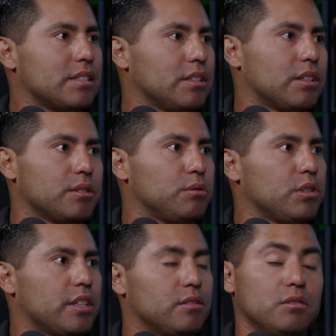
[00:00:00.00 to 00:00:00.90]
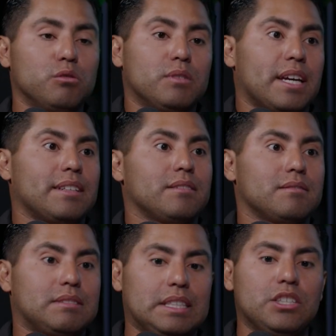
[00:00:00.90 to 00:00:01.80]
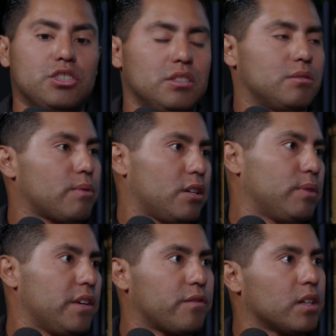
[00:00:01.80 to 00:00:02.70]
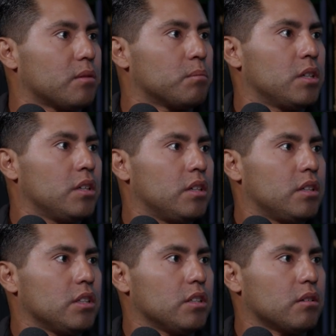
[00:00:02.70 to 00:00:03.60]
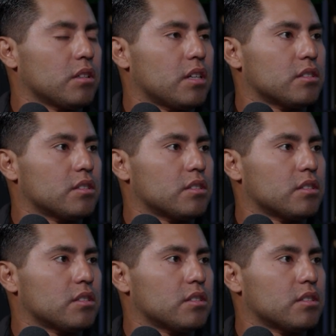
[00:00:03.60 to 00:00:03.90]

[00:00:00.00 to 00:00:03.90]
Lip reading: you get teachings right away from, a lot